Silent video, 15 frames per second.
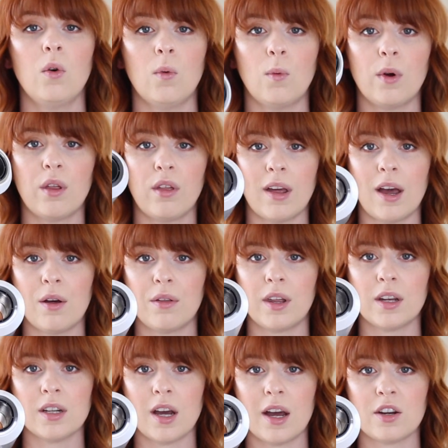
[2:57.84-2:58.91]
without
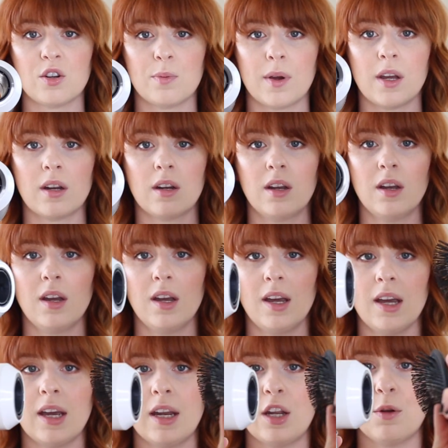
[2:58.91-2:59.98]
the attachment
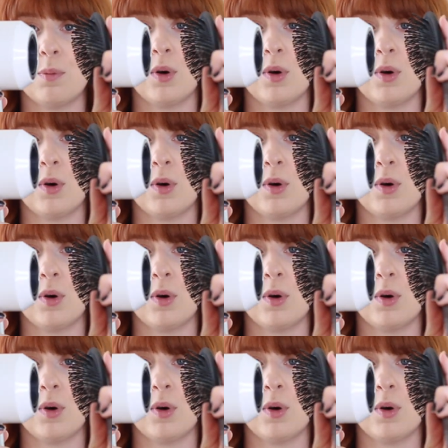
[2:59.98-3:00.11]
and you